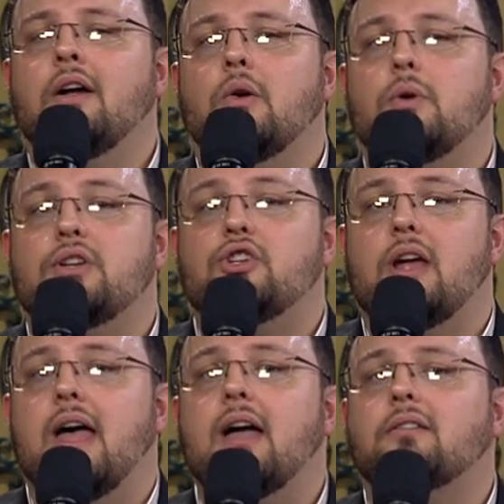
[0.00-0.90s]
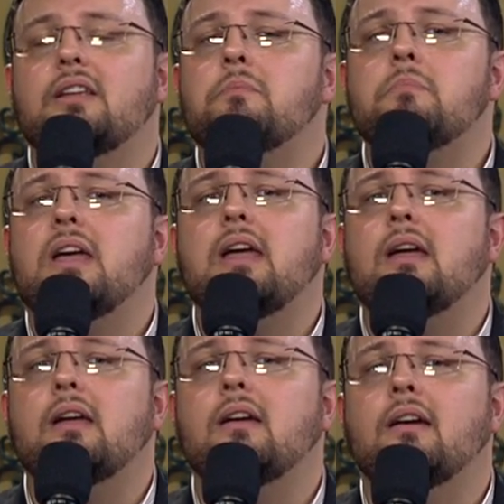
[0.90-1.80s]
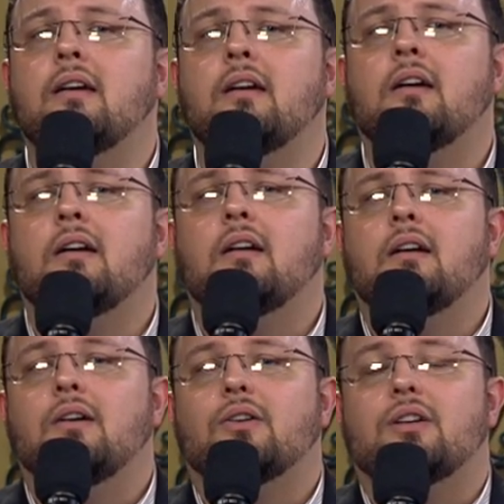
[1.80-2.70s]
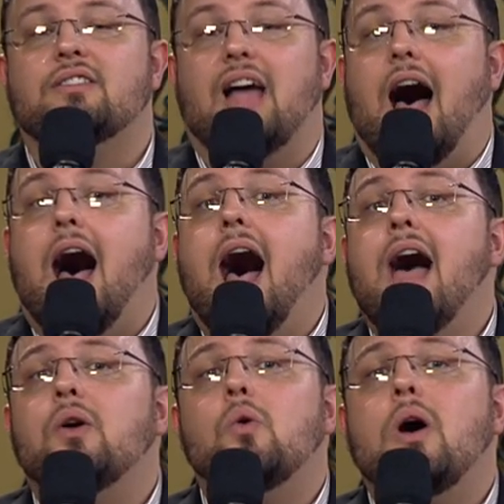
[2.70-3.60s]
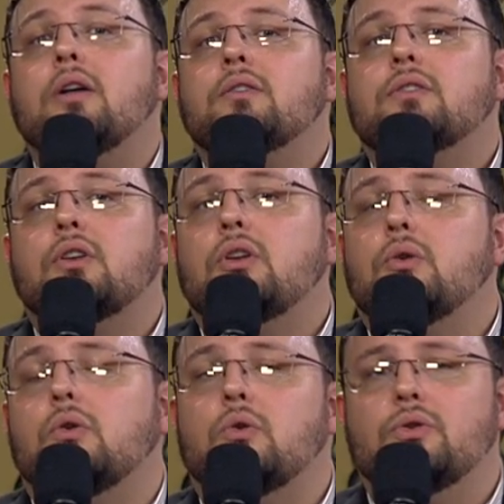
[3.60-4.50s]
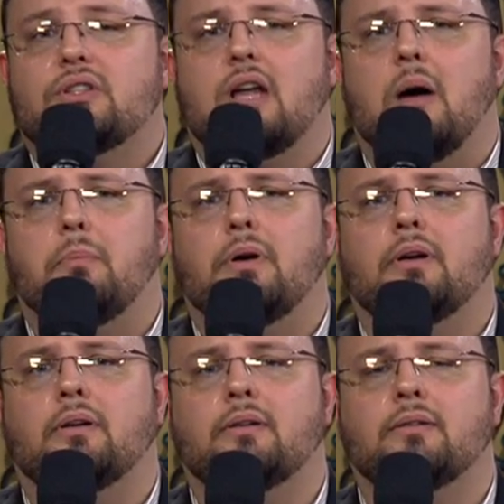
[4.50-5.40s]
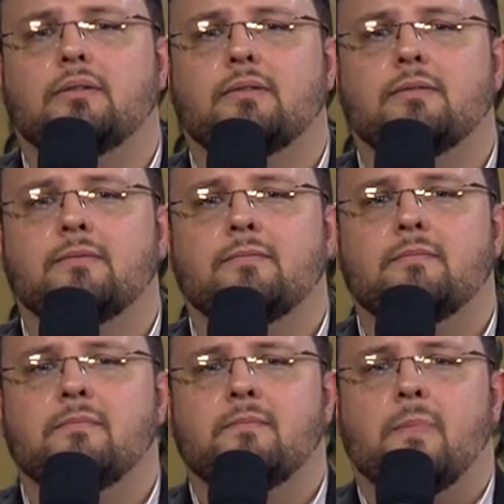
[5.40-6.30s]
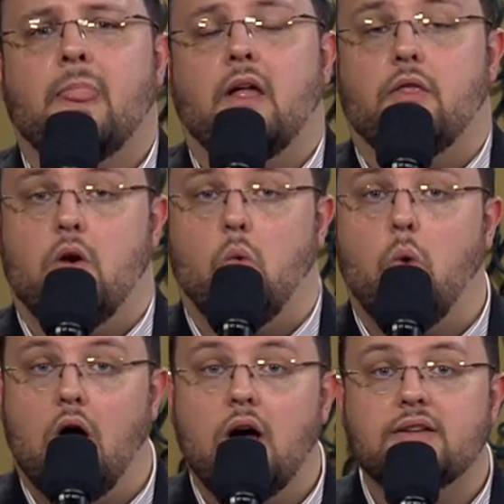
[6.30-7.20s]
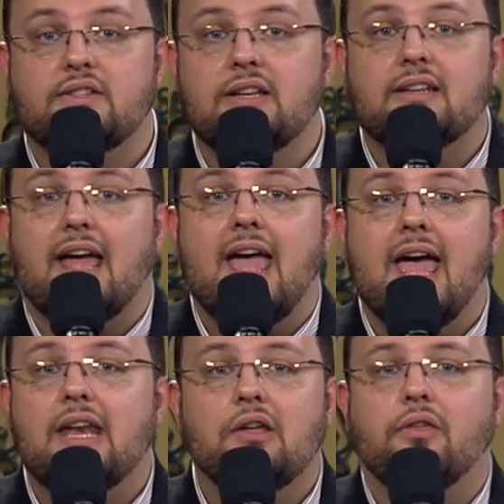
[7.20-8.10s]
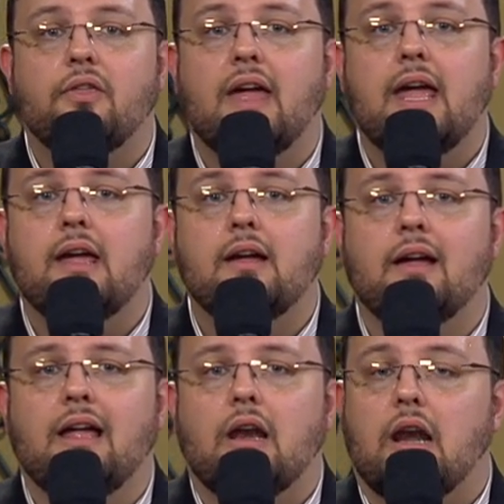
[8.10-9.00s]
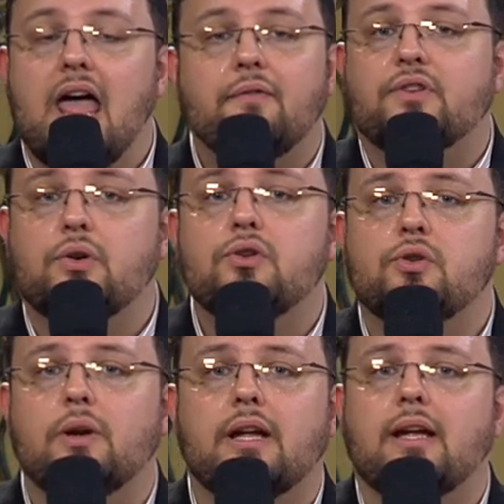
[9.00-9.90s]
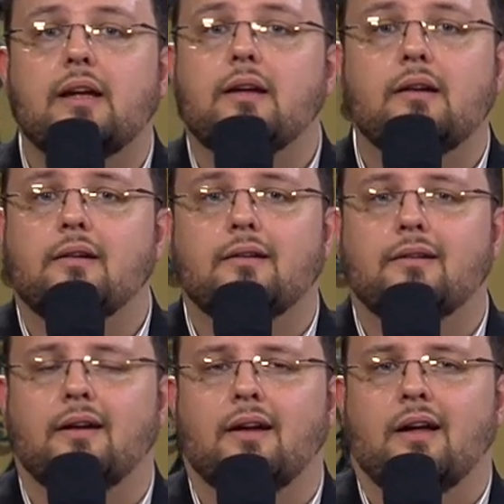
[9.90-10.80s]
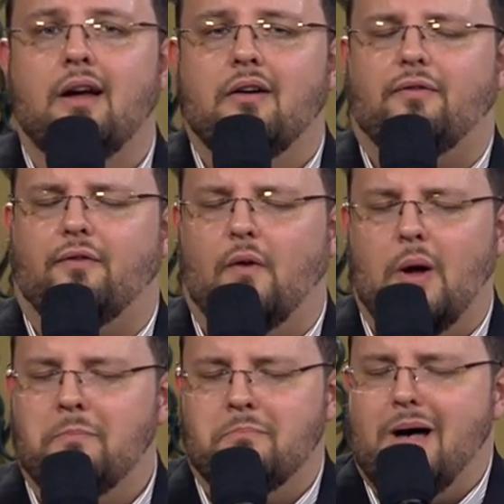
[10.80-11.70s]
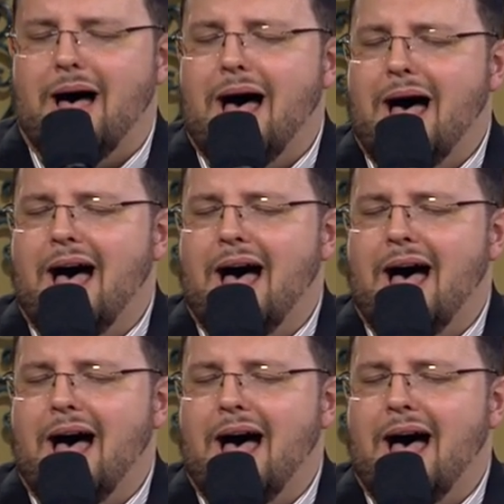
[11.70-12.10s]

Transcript: rejected me, 'cause I was used up. There wasn't anything left to drink from my